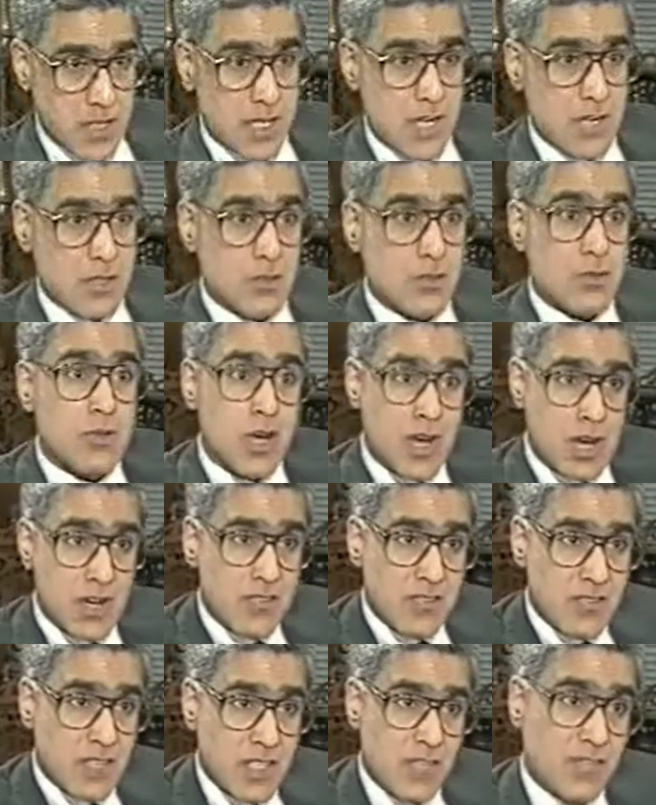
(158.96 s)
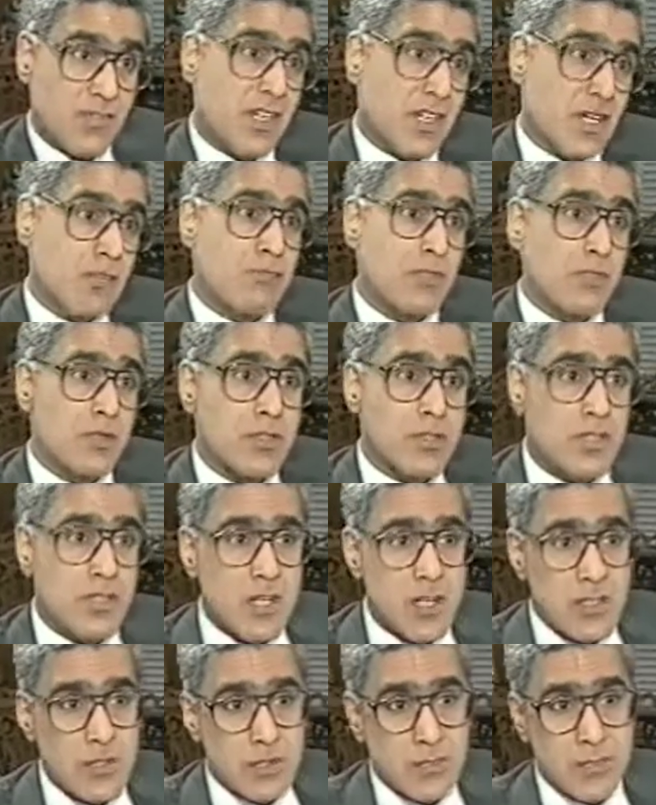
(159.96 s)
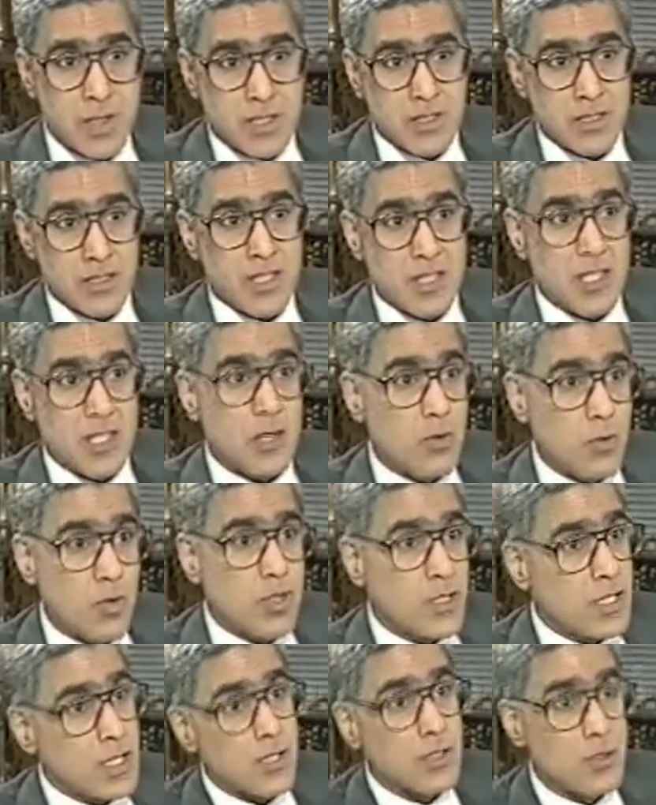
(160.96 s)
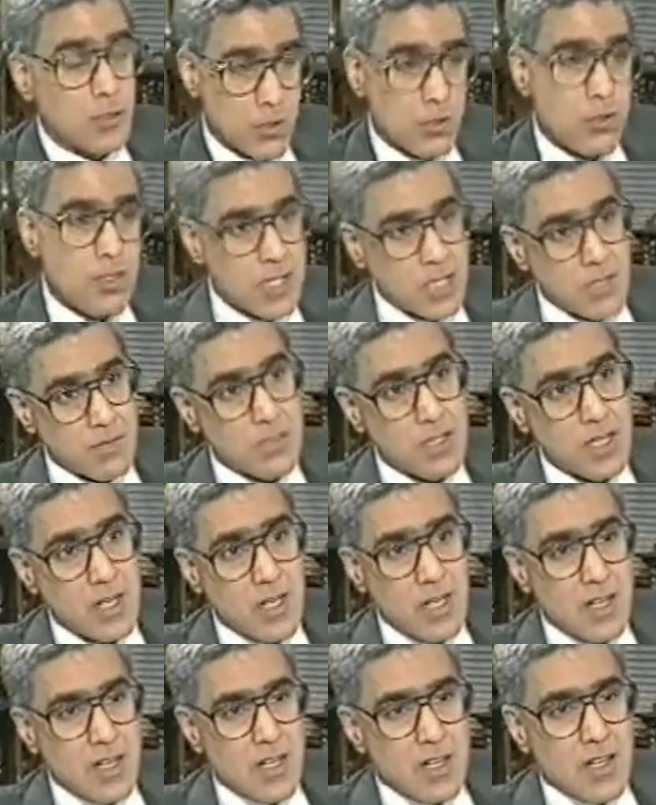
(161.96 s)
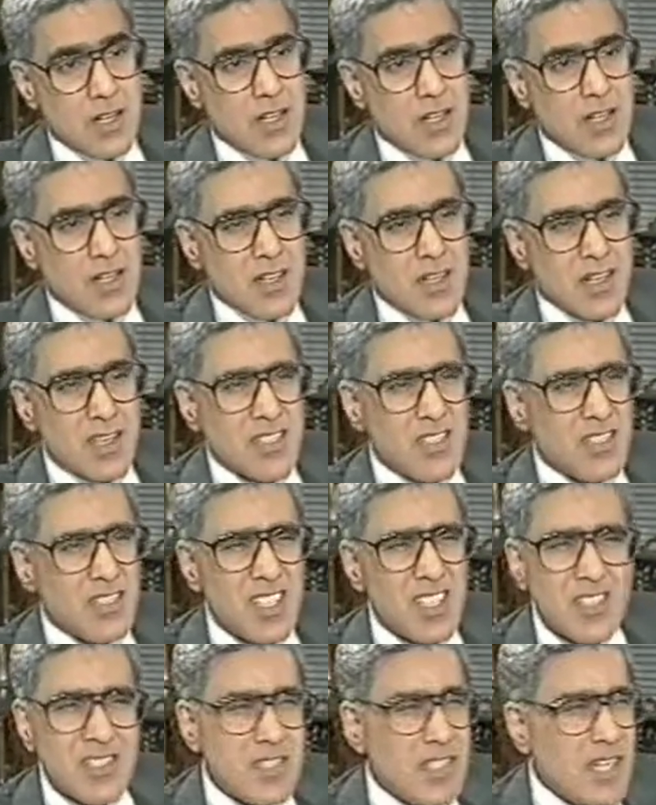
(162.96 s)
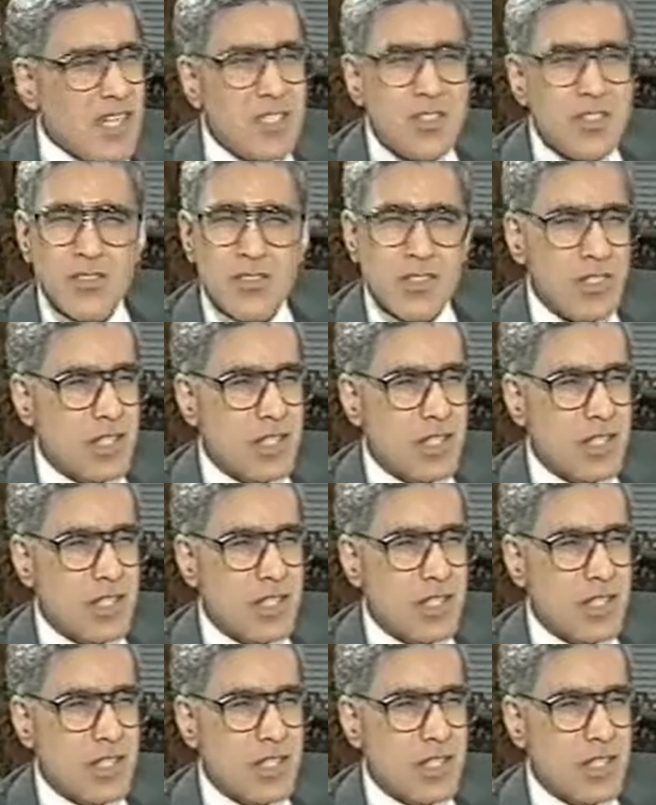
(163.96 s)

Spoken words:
are down to half, and if our imports are down to practically a quarter in growth terms, then the international